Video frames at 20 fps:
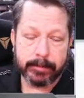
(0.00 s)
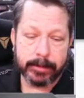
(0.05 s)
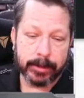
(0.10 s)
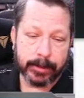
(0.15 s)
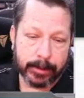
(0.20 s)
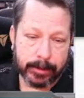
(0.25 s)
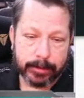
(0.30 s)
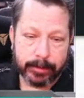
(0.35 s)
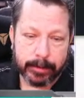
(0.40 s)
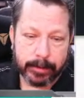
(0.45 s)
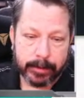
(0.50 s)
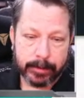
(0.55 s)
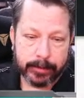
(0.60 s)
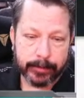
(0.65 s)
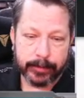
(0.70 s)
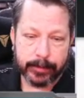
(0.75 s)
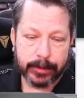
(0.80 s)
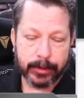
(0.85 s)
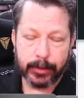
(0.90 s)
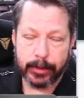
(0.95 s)

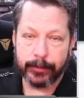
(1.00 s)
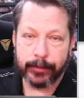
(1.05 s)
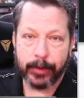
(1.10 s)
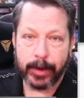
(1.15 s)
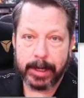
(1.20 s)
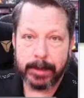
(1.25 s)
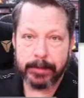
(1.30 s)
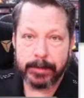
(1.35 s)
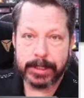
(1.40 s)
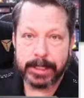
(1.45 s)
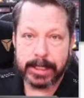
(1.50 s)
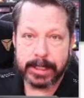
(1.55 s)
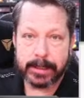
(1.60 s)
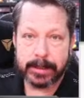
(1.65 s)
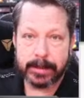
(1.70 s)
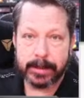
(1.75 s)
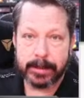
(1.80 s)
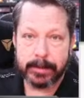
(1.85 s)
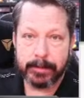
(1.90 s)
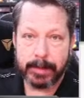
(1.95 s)
do a frame check,
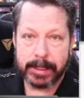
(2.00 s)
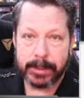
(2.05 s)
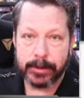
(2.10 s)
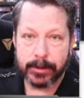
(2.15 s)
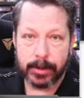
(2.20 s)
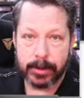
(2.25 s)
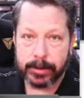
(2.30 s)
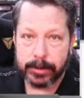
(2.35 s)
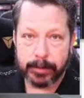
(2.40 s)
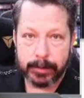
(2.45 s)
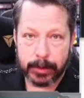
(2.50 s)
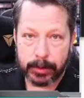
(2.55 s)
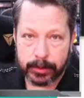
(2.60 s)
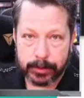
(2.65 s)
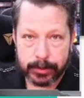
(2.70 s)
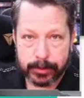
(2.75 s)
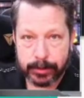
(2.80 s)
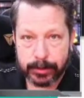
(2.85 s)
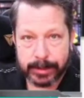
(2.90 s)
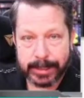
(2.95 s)
then make sure all the
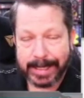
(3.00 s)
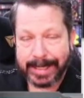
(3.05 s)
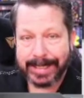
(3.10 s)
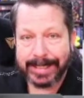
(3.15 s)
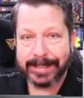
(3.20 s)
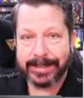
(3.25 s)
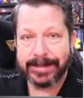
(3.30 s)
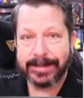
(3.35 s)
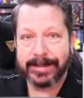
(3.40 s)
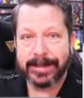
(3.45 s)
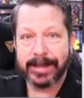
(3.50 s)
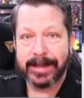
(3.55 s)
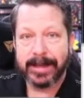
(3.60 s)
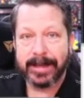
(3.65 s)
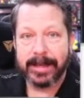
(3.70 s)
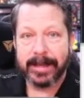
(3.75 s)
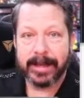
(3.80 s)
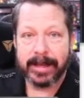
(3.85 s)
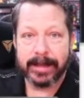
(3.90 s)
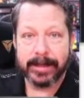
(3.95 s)
bolts are tightened
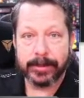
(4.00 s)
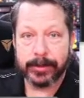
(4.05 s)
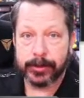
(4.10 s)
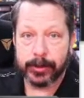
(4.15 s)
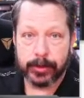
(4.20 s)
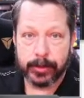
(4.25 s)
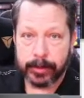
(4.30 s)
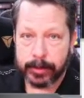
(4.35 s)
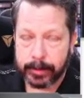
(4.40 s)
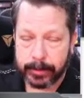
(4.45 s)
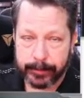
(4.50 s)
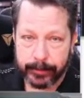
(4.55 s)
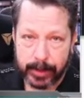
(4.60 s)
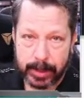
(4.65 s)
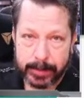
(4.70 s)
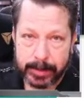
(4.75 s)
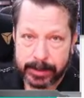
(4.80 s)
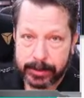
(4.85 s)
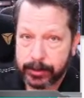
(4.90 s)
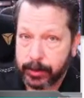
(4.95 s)
and the
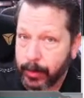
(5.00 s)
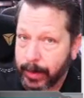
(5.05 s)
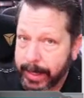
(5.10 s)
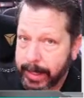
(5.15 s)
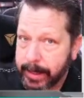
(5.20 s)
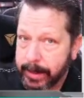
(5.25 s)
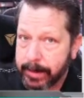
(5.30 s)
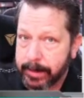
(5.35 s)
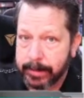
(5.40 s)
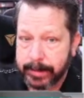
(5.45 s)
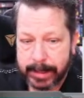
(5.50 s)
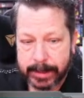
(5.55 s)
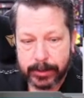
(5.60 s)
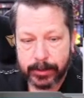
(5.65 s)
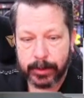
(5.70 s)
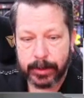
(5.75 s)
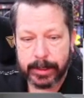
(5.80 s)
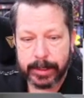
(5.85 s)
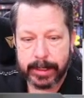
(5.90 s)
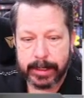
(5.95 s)
frame is square, that
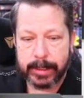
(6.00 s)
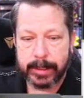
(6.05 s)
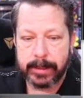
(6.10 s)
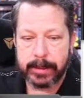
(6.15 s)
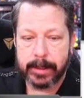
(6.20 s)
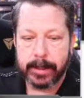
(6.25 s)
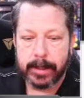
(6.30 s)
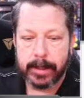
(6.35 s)
sort of thing.